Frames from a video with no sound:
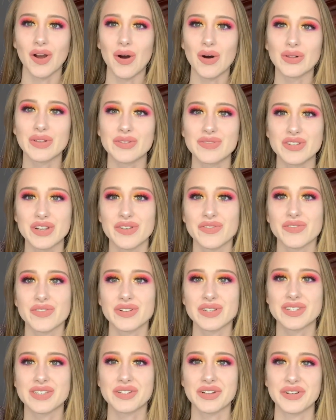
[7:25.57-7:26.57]
All of
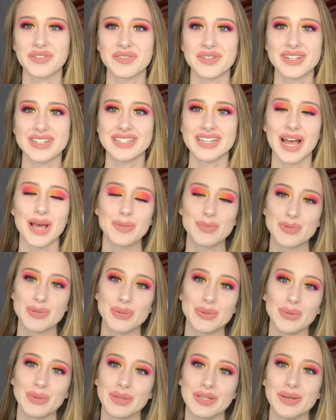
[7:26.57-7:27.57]
Jeffree's stuff is
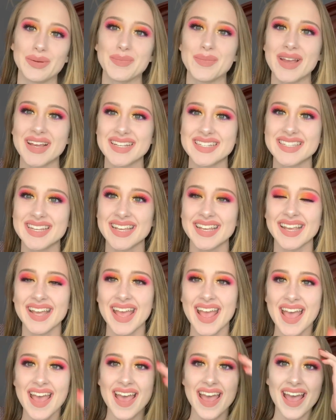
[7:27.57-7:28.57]
absolutely amazing,
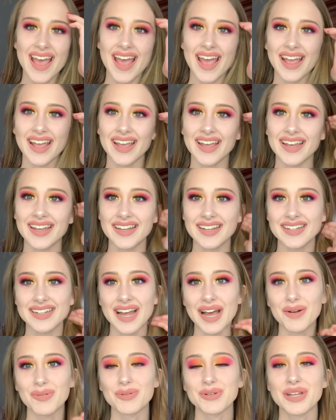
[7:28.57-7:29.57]
and
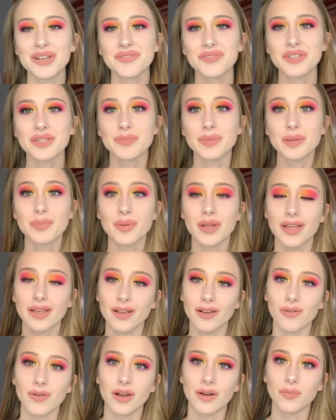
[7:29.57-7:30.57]
I will definitely be
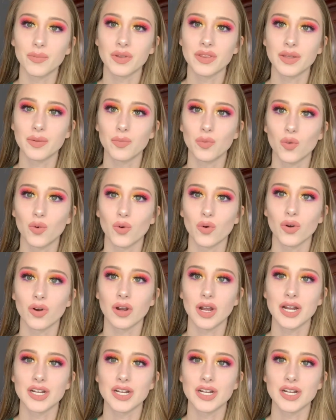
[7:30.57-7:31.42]
playing around with it more.